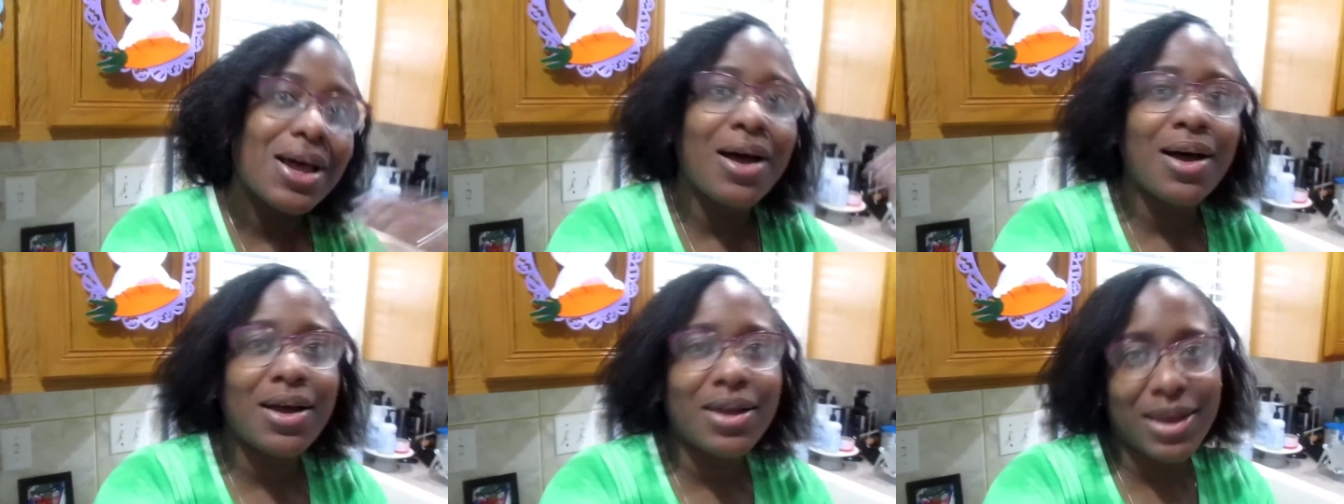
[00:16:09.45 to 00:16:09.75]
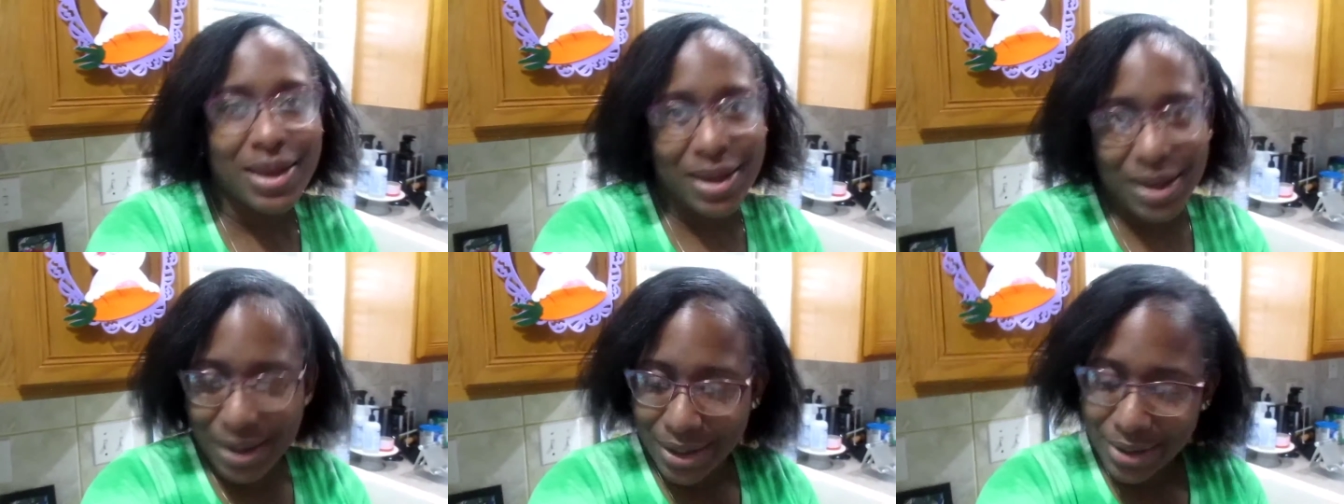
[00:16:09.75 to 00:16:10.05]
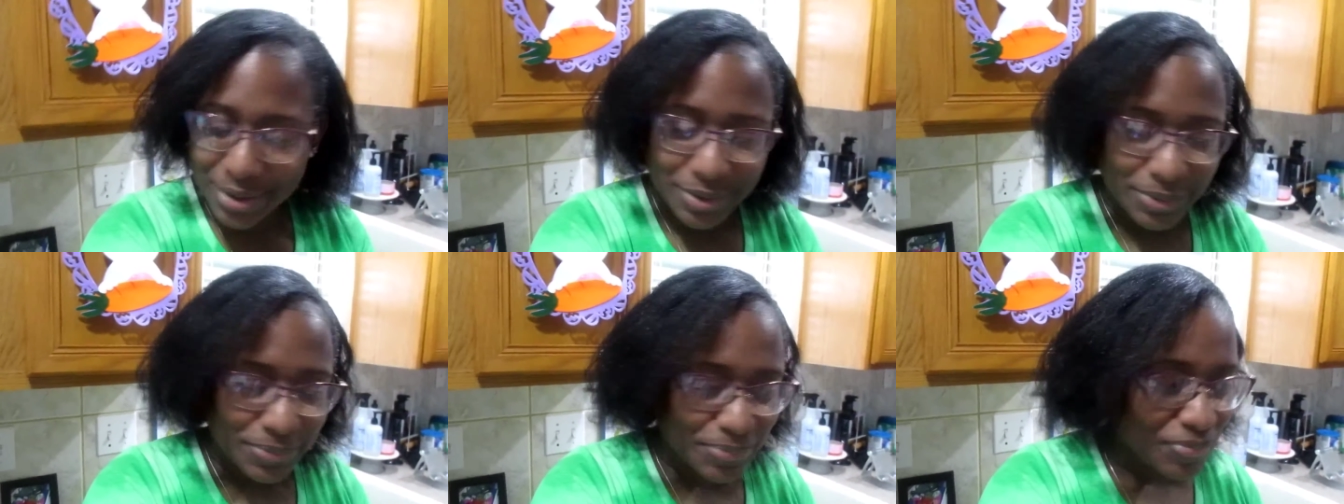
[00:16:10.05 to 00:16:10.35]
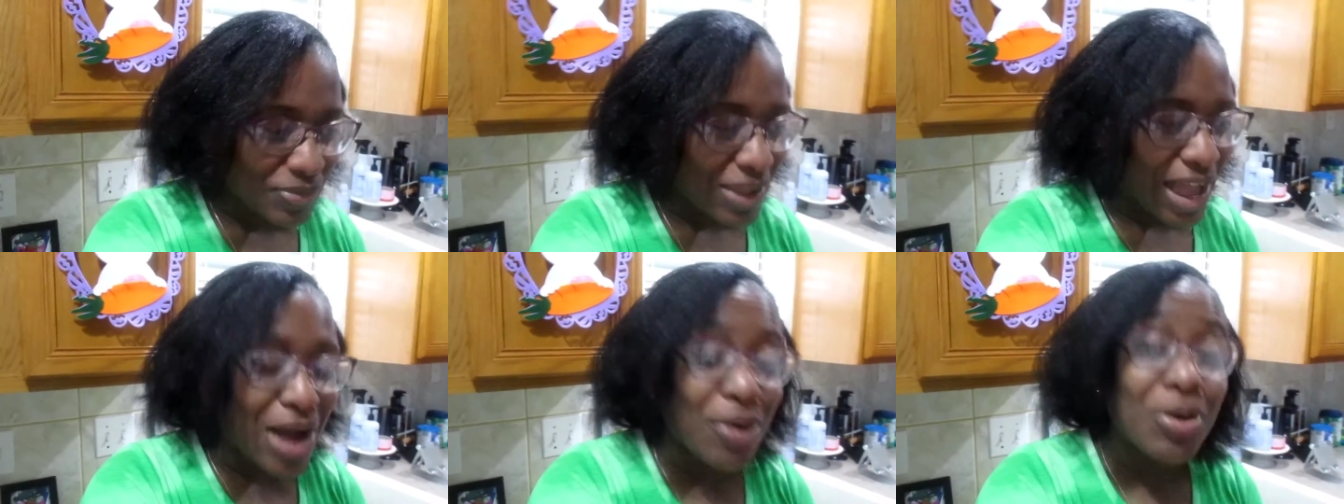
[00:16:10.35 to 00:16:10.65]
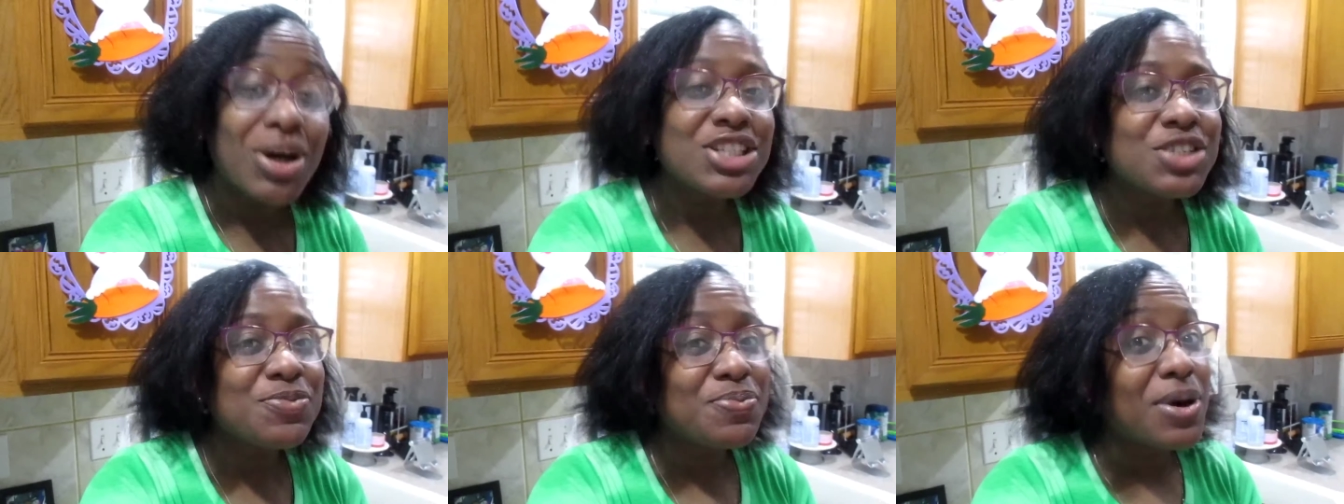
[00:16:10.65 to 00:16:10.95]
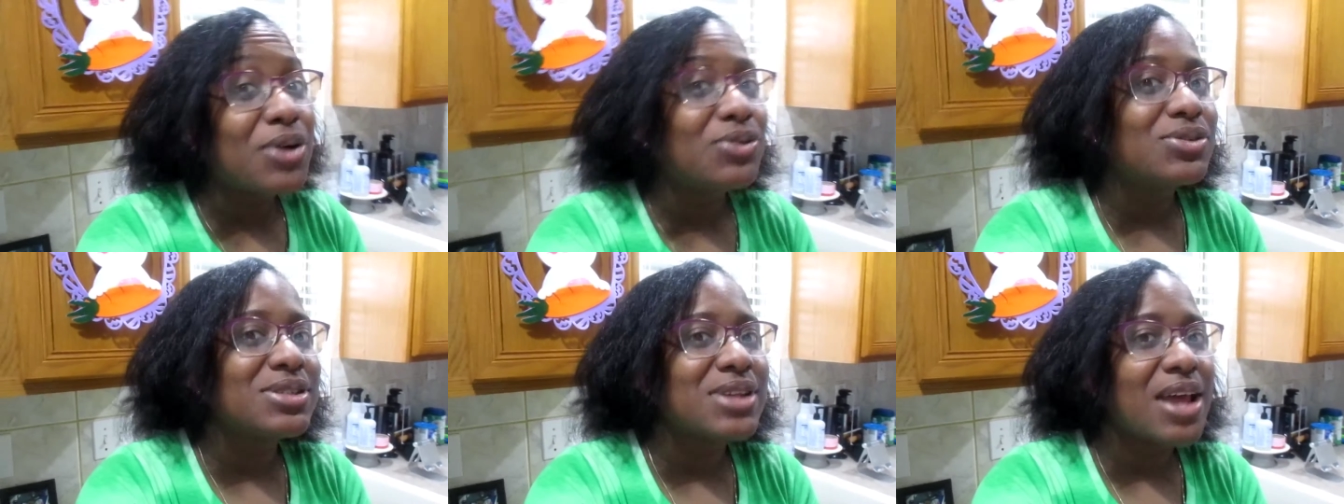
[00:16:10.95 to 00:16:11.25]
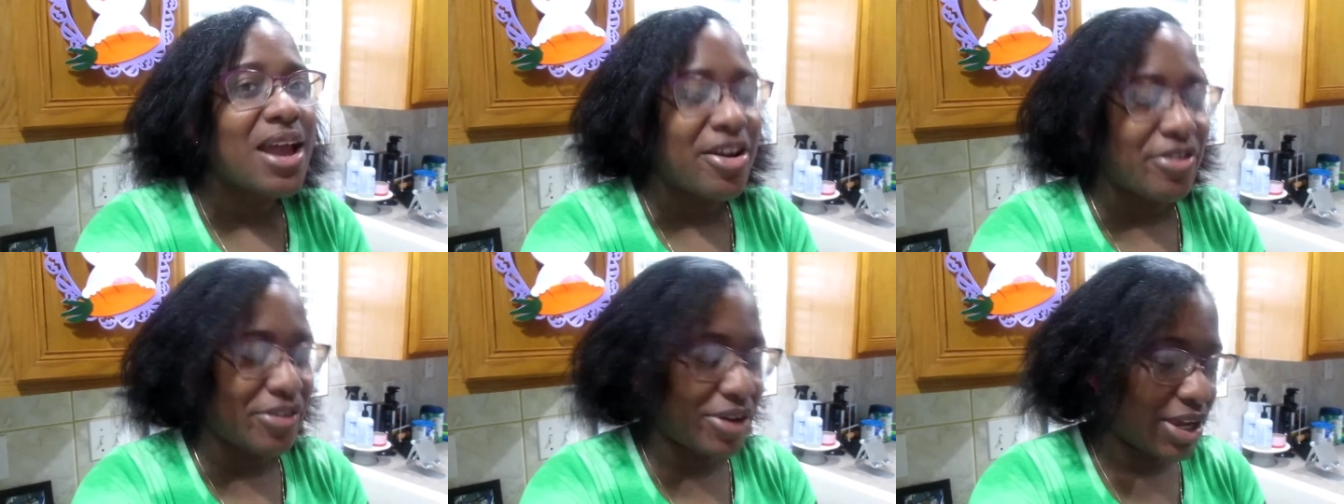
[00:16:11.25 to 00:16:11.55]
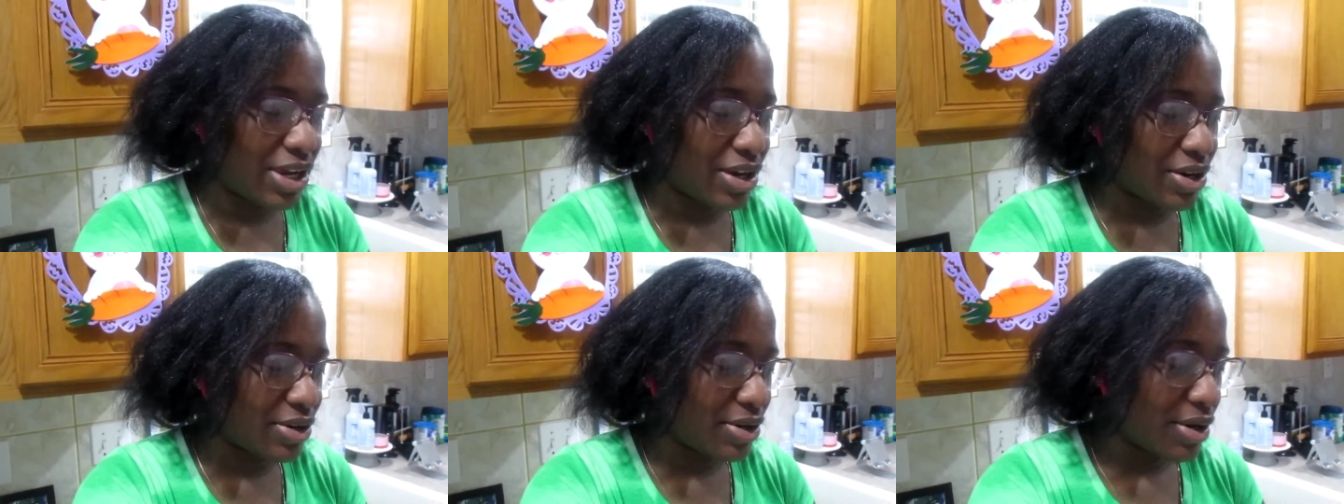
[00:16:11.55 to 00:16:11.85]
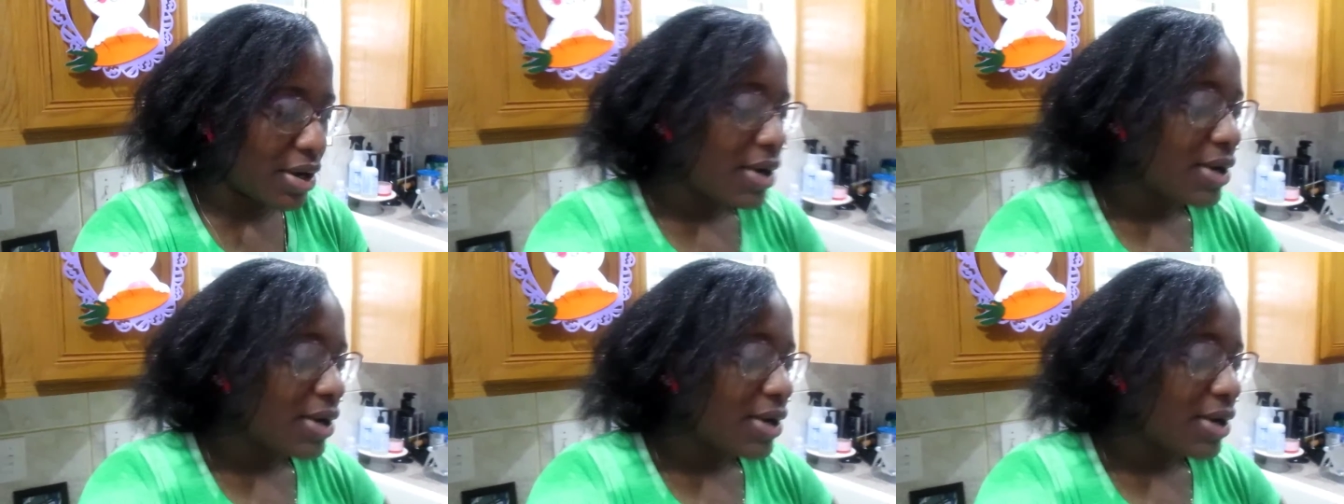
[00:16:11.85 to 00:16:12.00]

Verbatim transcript: again. I watch Bones every year.